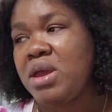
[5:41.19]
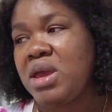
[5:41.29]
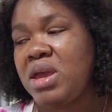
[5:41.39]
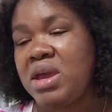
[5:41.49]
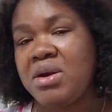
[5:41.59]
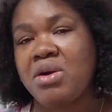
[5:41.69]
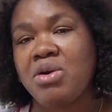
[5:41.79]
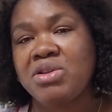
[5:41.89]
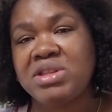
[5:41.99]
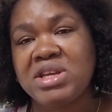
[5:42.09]
here
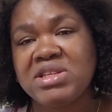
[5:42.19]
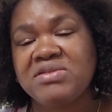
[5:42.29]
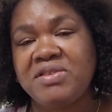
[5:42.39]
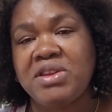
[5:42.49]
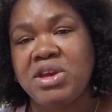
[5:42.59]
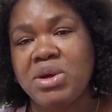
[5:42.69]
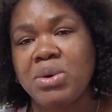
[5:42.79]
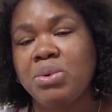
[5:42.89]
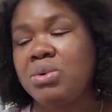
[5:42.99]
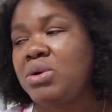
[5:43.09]
on this video.